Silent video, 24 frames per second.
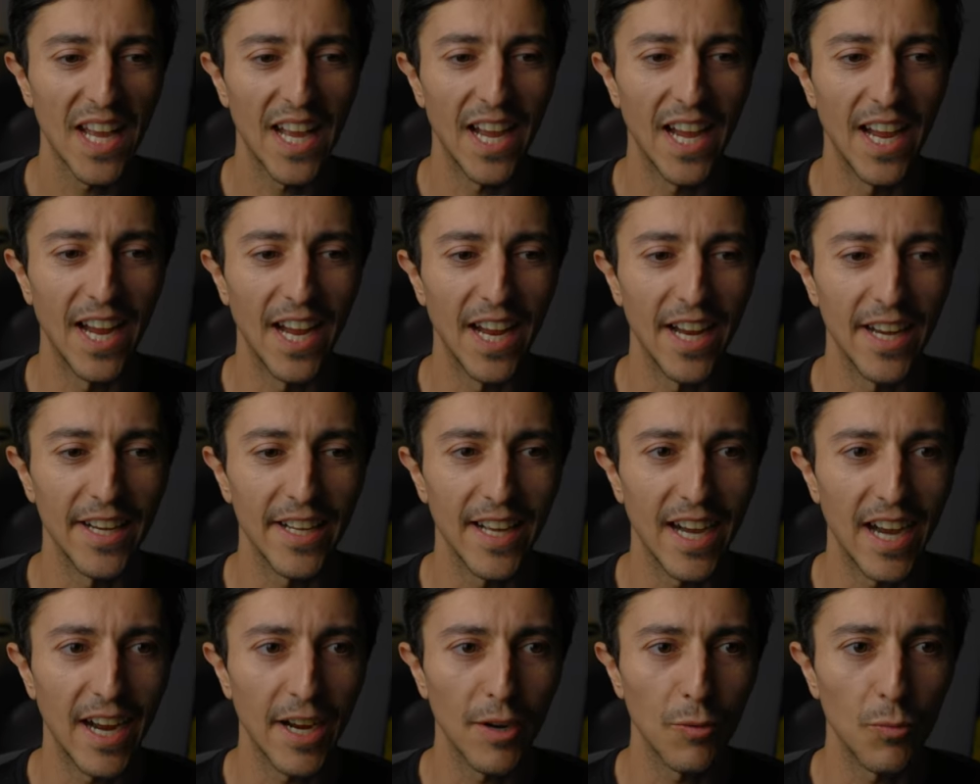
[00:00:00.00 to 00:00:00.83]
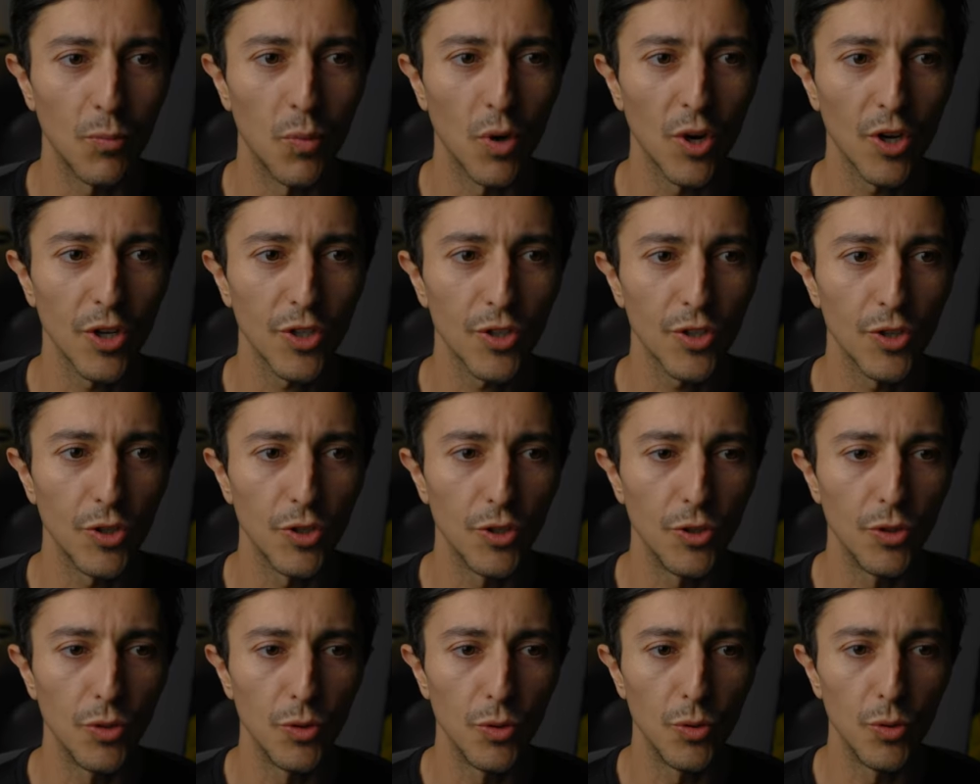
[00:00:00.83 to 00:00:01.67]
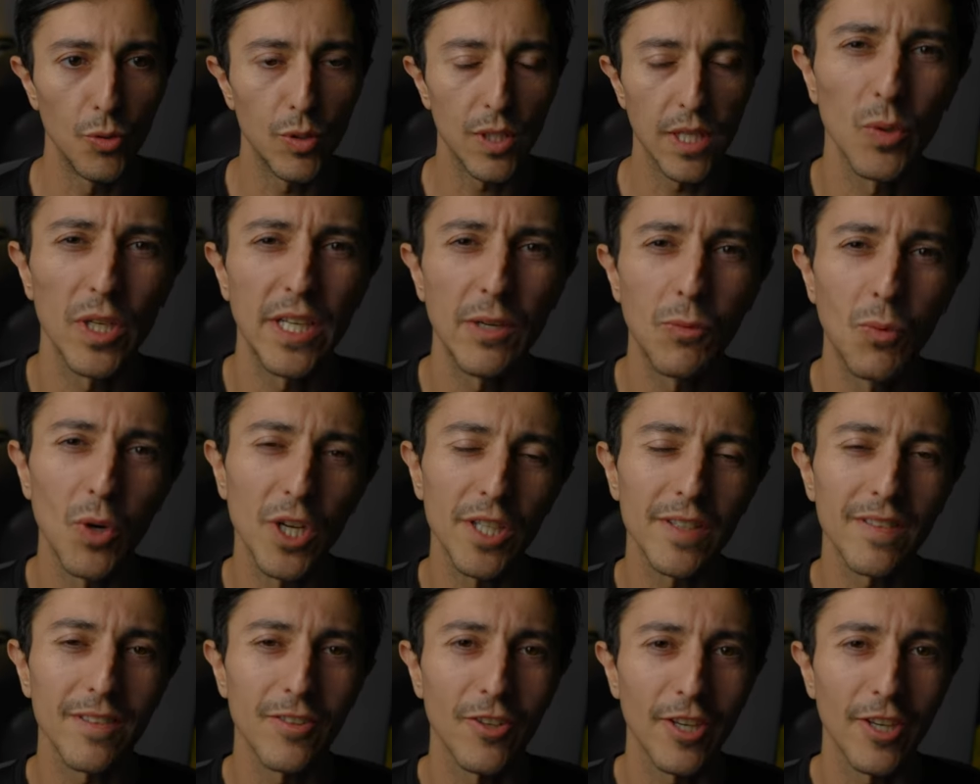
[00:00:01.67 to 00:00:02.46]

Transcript: and I wanted to use only what